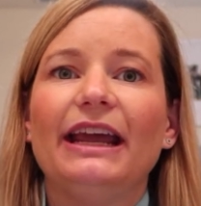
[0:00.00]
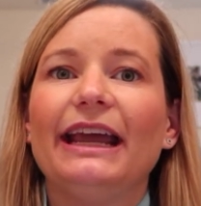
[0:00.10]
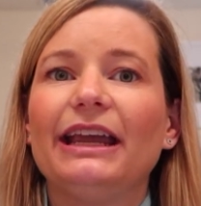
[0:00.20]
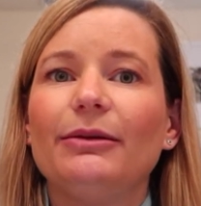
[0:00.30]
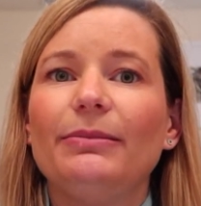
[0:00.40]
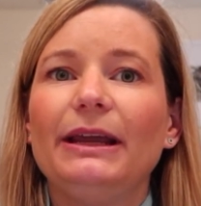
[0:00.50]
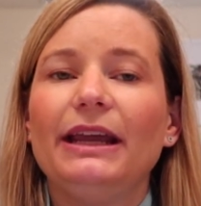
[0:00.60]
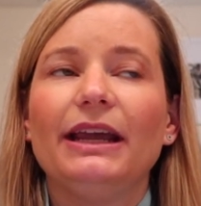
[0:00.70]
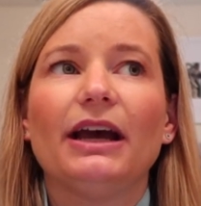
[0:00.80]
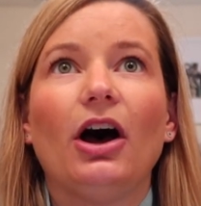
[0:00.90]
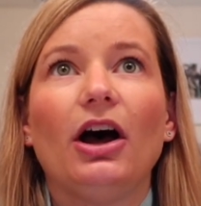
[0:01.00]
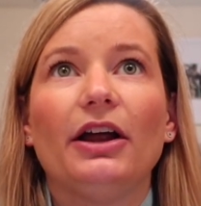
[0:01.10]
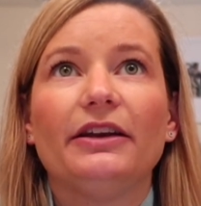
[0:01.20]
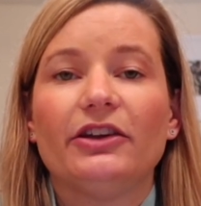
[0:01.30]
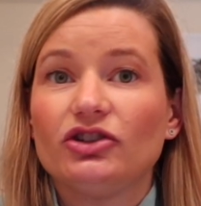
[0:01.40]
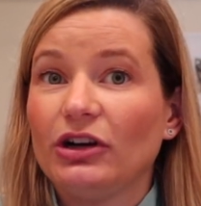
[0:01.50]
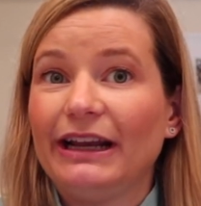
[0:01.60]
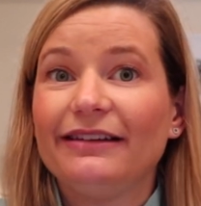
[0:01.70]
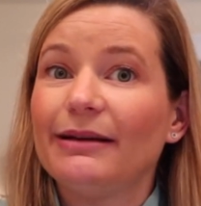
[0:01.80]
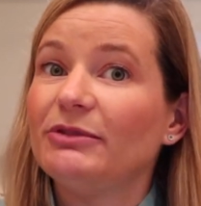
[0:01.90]
It can be on the
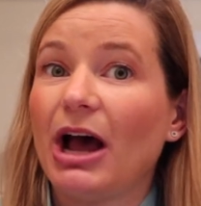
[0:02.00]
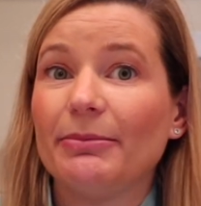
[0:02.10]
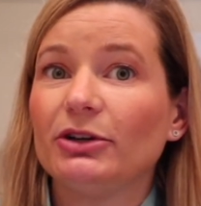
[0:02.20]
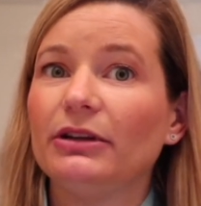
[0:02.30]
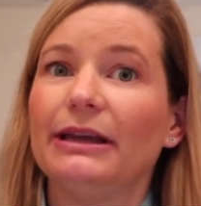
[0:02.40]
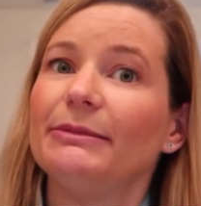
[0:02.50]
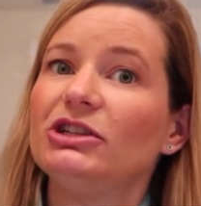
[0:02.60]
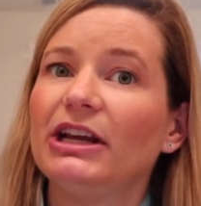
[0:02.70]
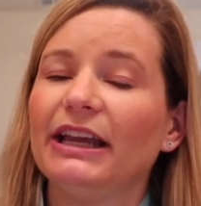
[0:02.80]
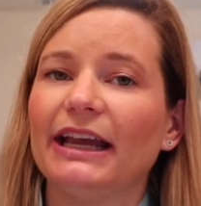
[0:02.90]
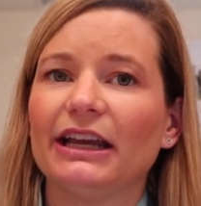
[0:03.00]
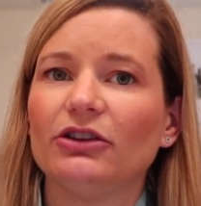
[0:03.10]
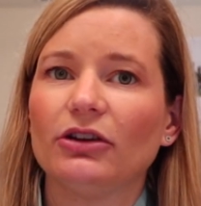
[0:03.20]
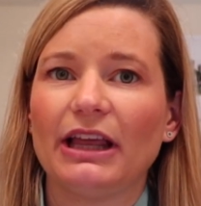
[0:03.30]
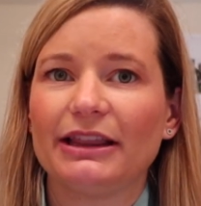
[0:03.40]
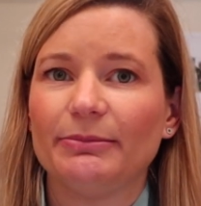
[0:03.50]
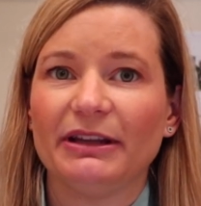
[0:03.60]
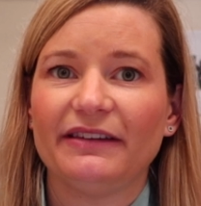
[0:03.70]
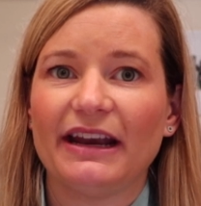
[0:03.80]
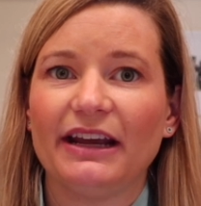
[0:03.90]
transabdominal imaging. It can look like the
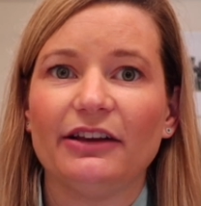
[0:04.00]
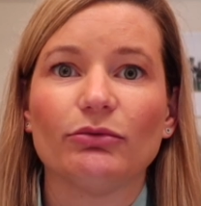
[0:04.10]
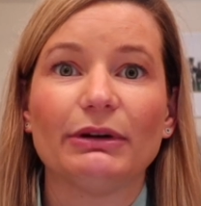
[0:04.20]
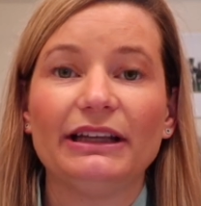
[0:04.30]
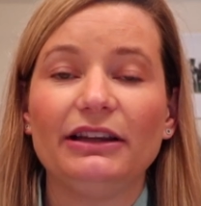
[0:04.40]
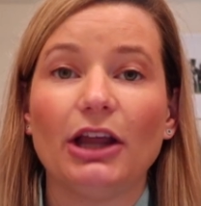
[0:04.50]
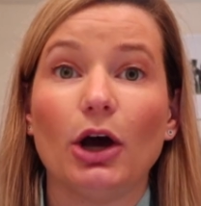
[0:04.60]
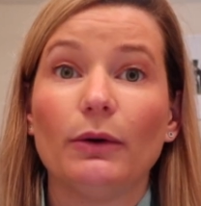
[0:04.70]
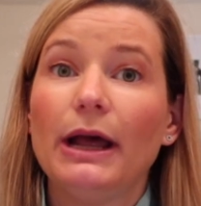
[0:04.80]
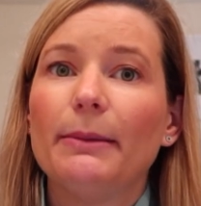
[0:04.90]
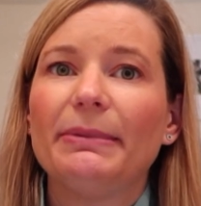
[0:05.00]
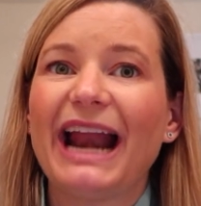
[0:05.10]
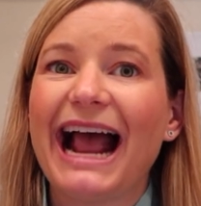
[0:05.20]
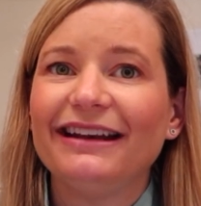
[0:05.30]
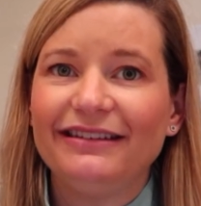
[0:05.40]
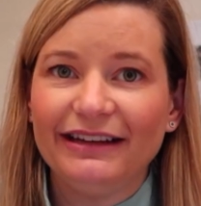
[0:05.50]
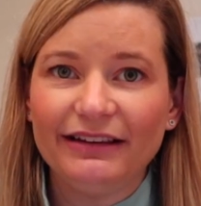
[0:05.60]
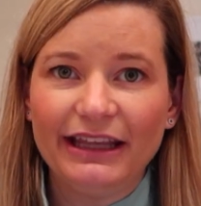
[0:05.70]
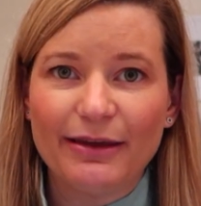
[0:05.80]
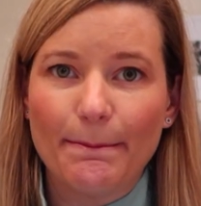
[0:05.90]
placenta is really low, but
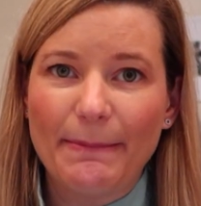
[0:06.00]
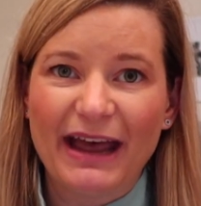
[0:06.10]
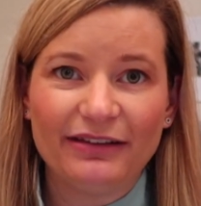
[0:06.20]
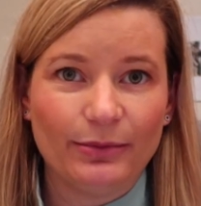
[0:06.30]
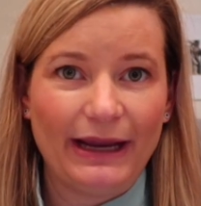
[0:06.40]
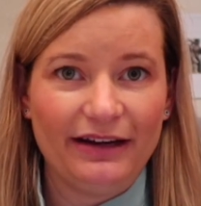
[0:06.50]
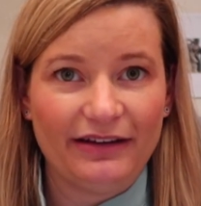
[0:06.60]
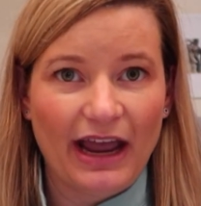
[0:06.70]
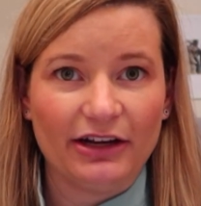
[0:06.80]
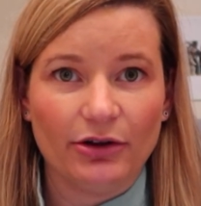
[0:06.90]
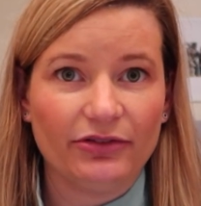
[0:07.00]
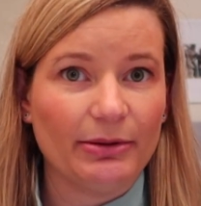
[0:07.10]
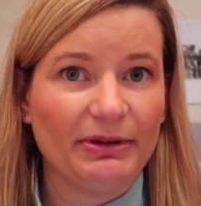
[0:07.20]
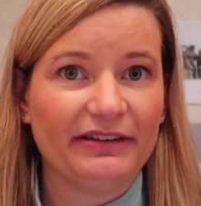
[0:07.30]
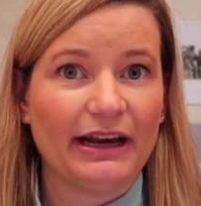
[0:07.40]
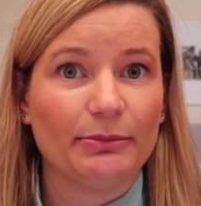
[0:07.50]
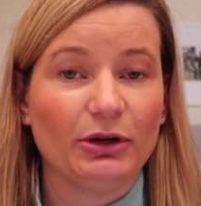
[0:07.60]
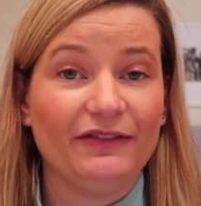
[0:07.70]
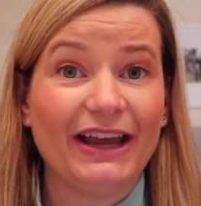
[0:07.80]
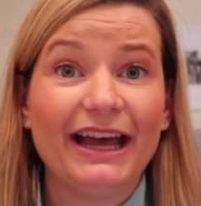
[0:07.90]
ideally the best way to diagnose a placenta
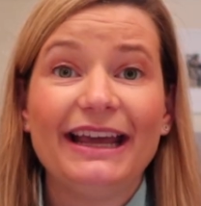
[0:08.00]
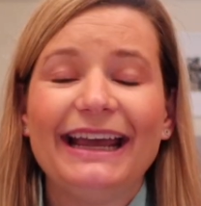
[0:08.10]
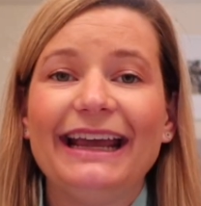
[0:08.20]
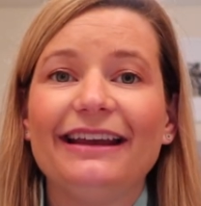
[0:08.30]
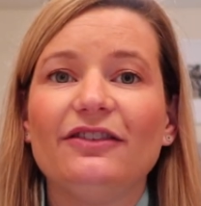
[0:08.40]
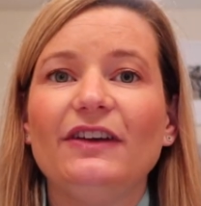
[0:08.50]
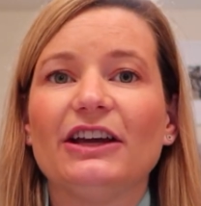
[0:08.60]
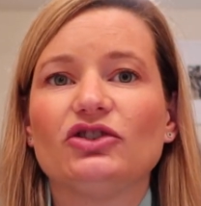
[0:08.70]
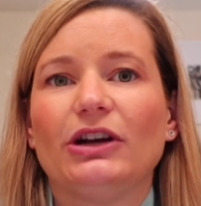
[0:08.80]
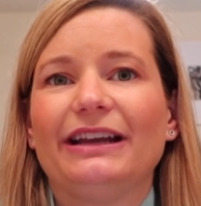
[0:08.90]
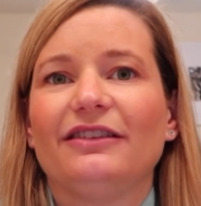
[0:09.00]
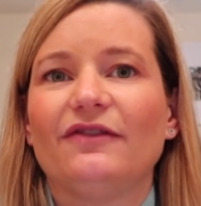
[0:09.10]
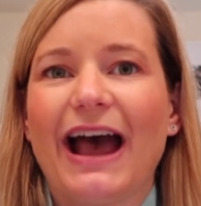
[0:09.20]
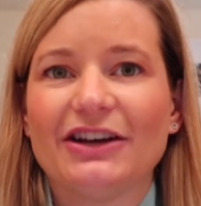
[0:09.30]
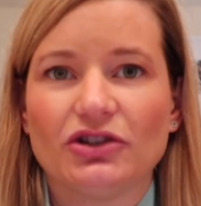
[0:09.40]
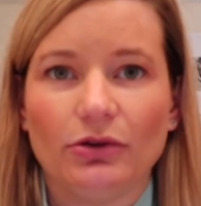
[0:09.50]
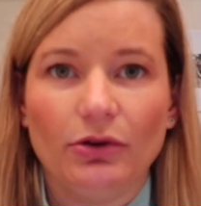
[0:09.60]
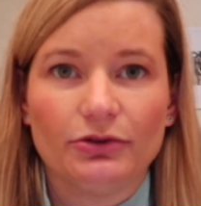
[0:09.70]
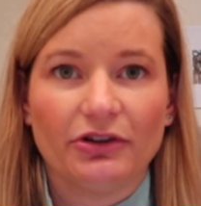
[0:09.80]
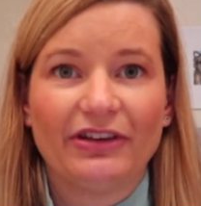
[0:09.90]
previa is via transvaginal
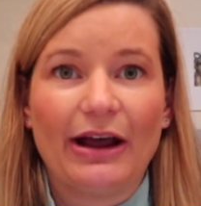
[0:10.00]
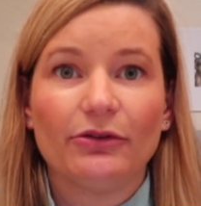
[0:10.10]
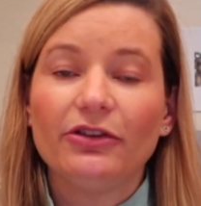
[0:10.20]
ultrasound.